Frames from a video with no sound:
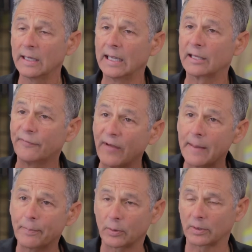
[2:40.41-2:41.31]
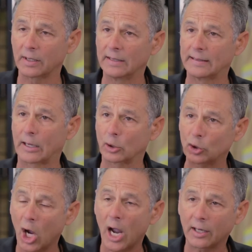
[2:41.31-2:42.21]
It's vapors that are
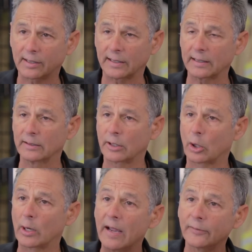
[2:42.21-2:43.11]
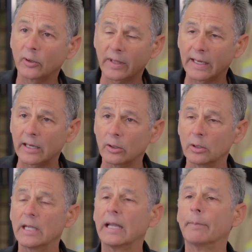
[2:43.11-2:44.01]
toxic, that are heavier than air
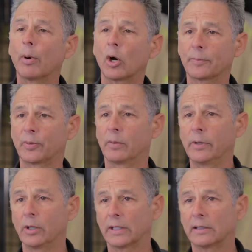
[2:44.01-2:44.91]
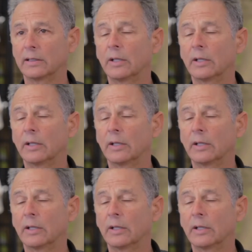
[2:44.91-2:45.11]
in parts per million.